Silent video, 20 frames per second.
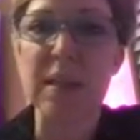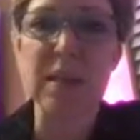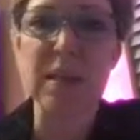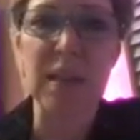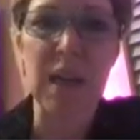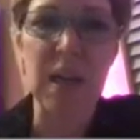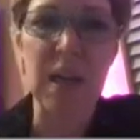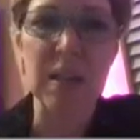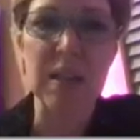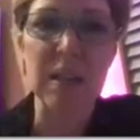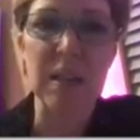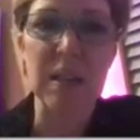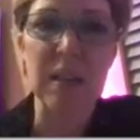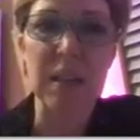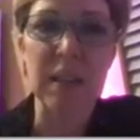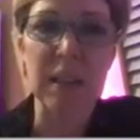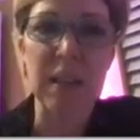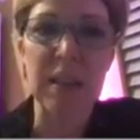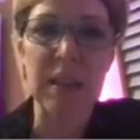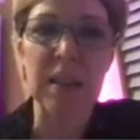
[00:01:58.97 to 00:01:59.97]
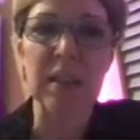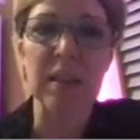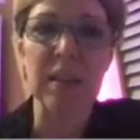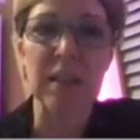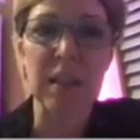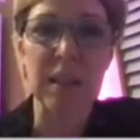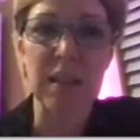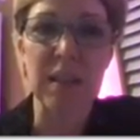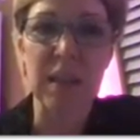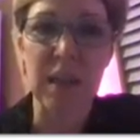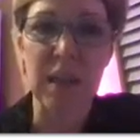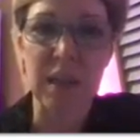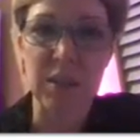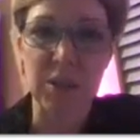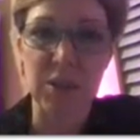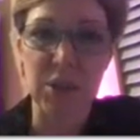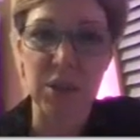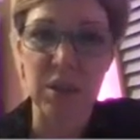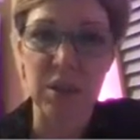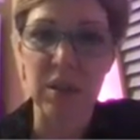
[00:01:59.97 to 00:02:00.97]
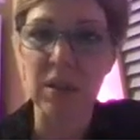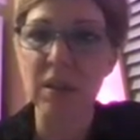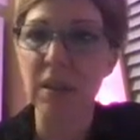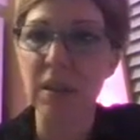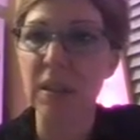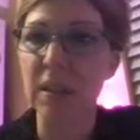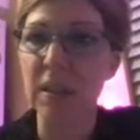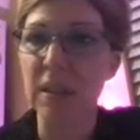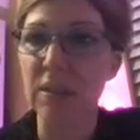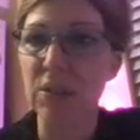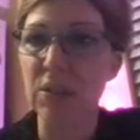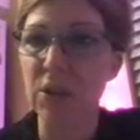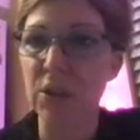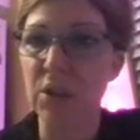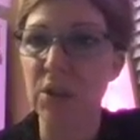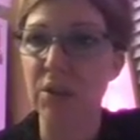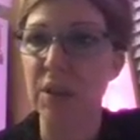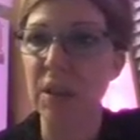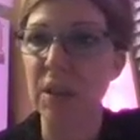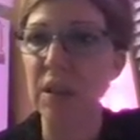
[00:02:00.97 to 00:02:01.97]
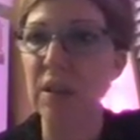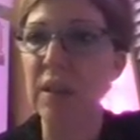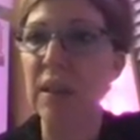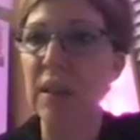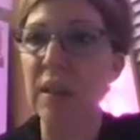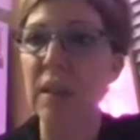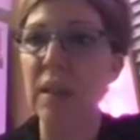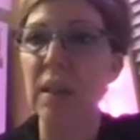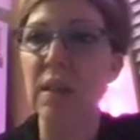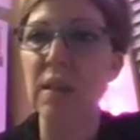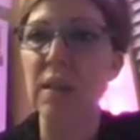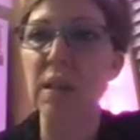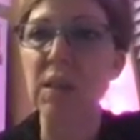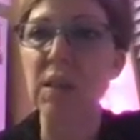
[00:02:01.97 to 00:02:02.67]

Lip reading: Tassili in Algeria is